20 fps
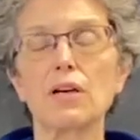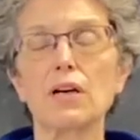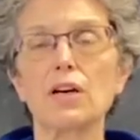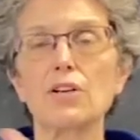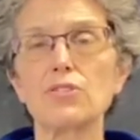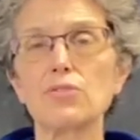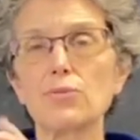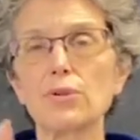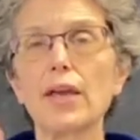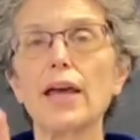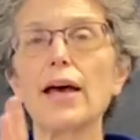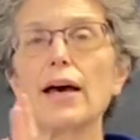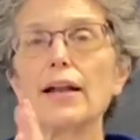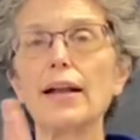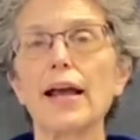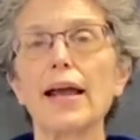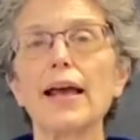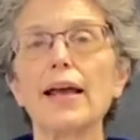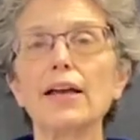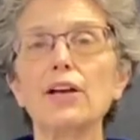So cat
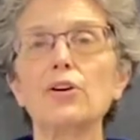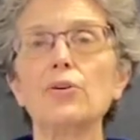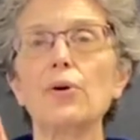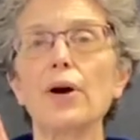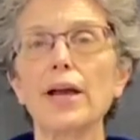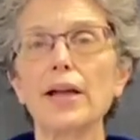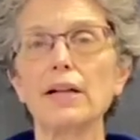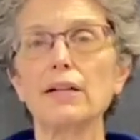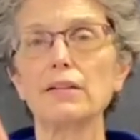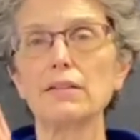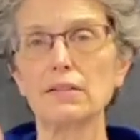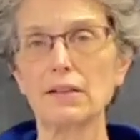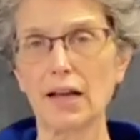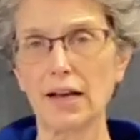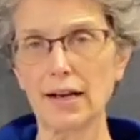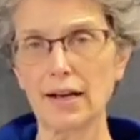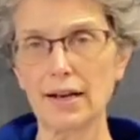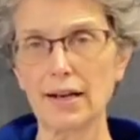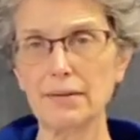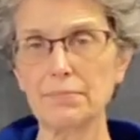A, who ate a
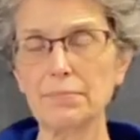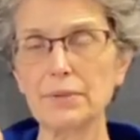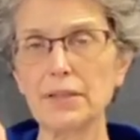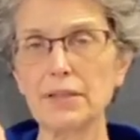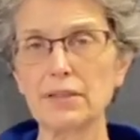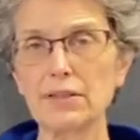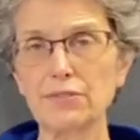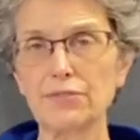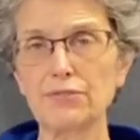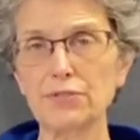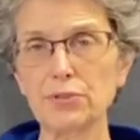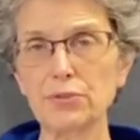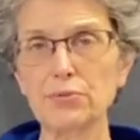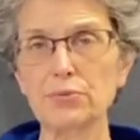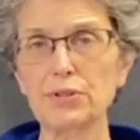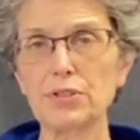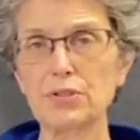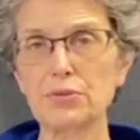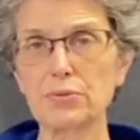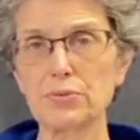lot, being the food
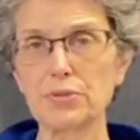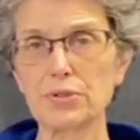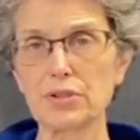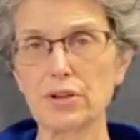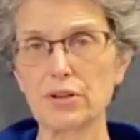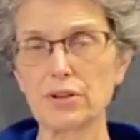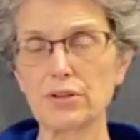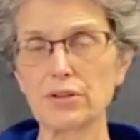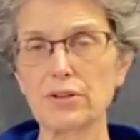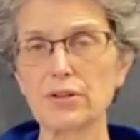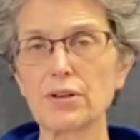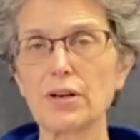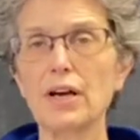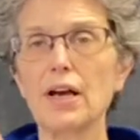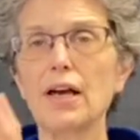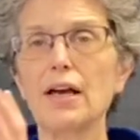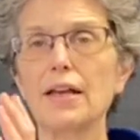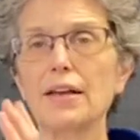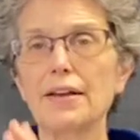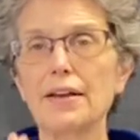resource guarder,
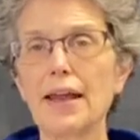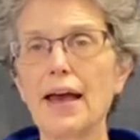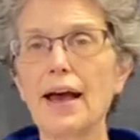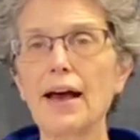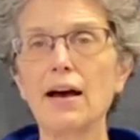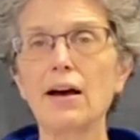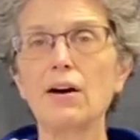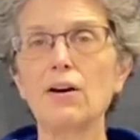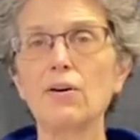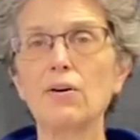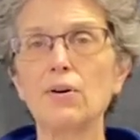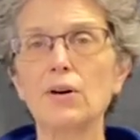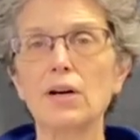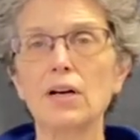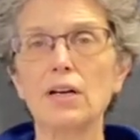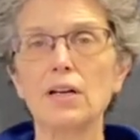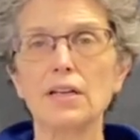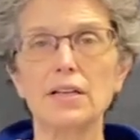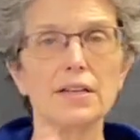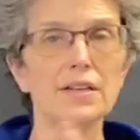now
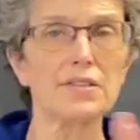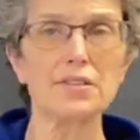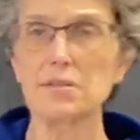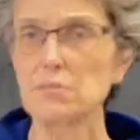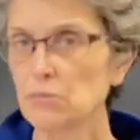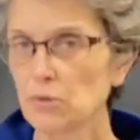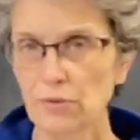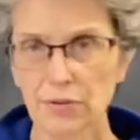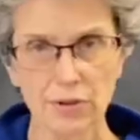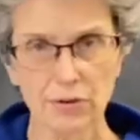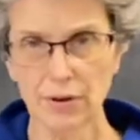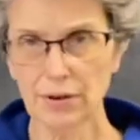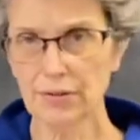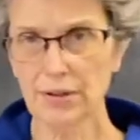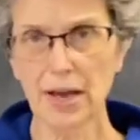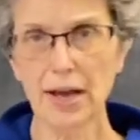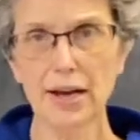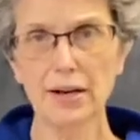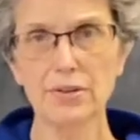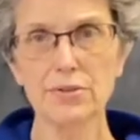isn't moving around the
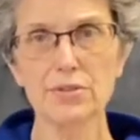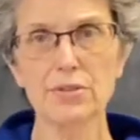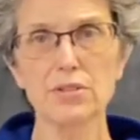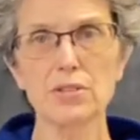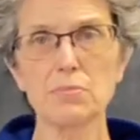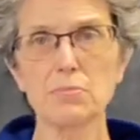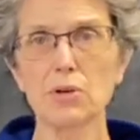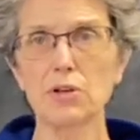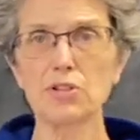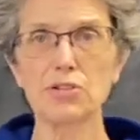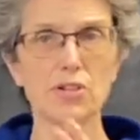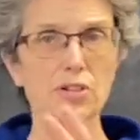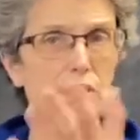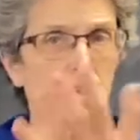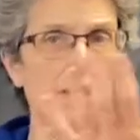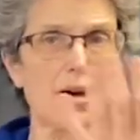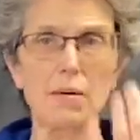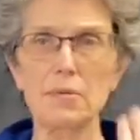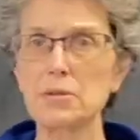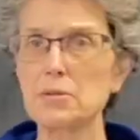house as much, and he
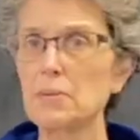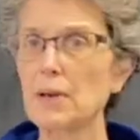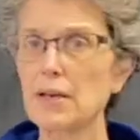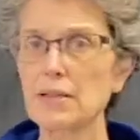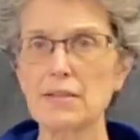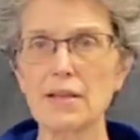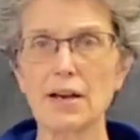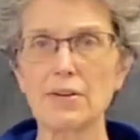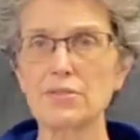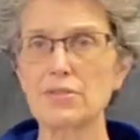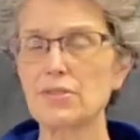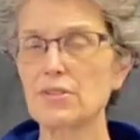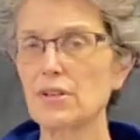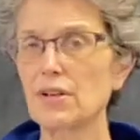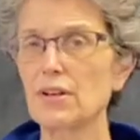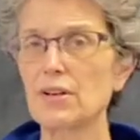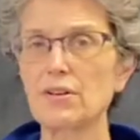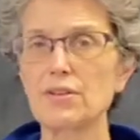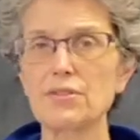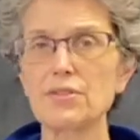comes back
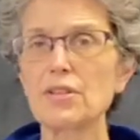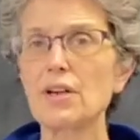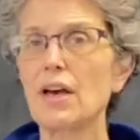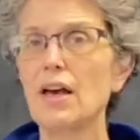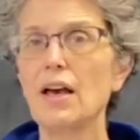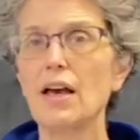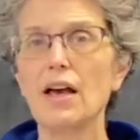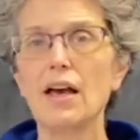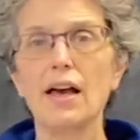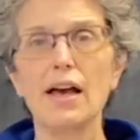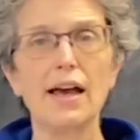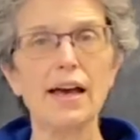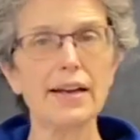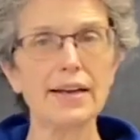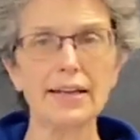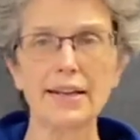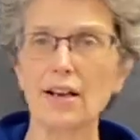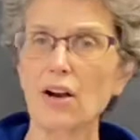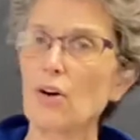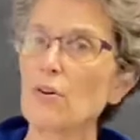downstairs and
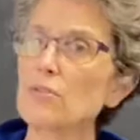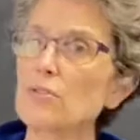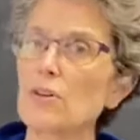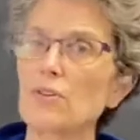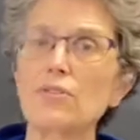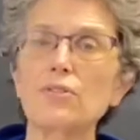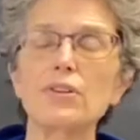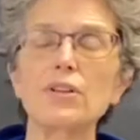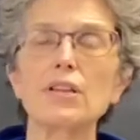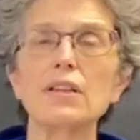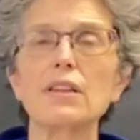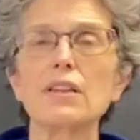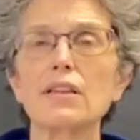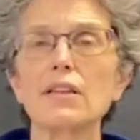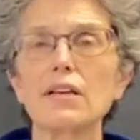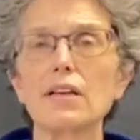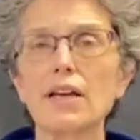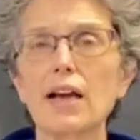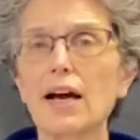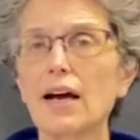he goes underneath
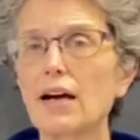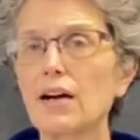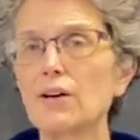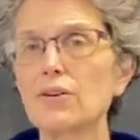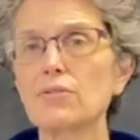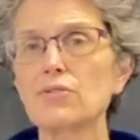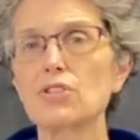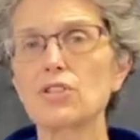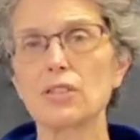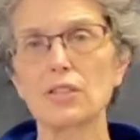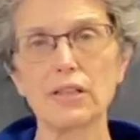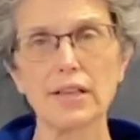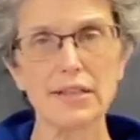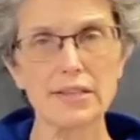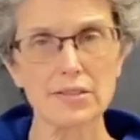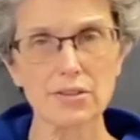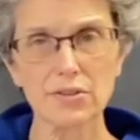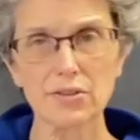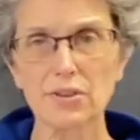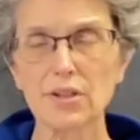the couch, he
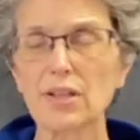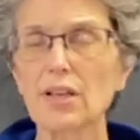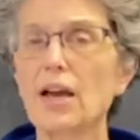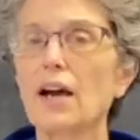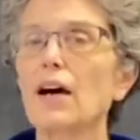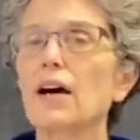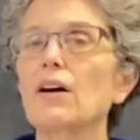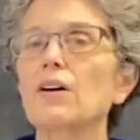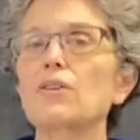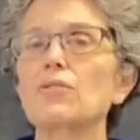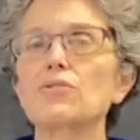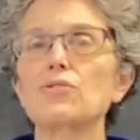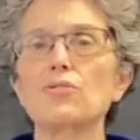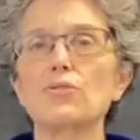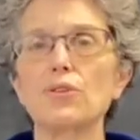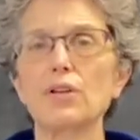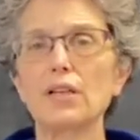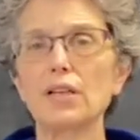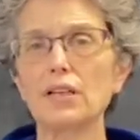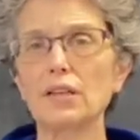lays under the couch, or
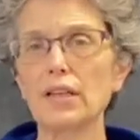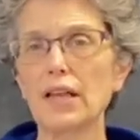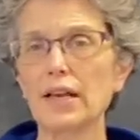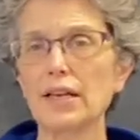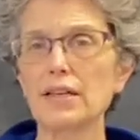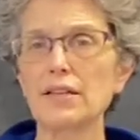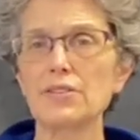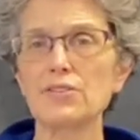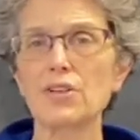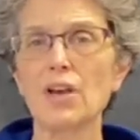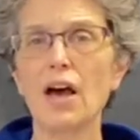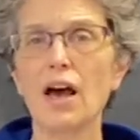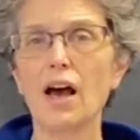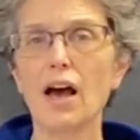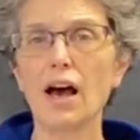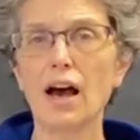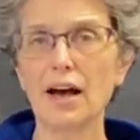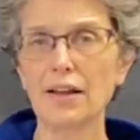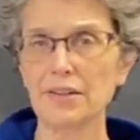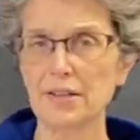he lays
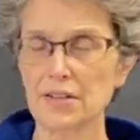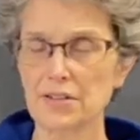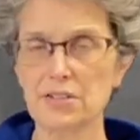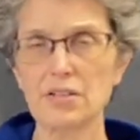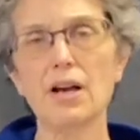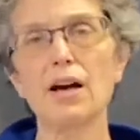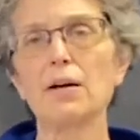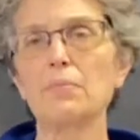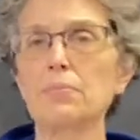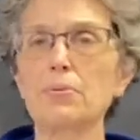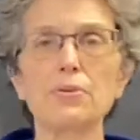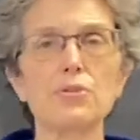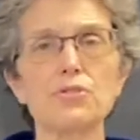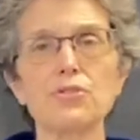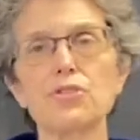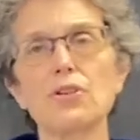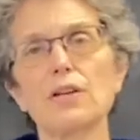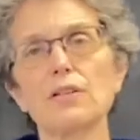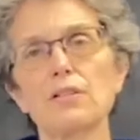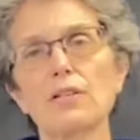on that top
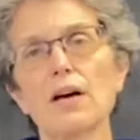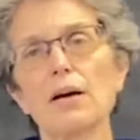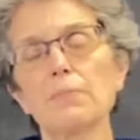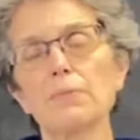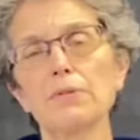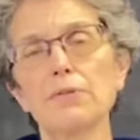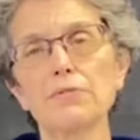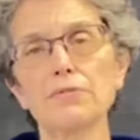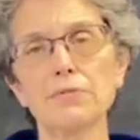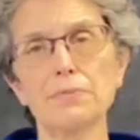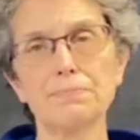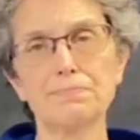perch on top of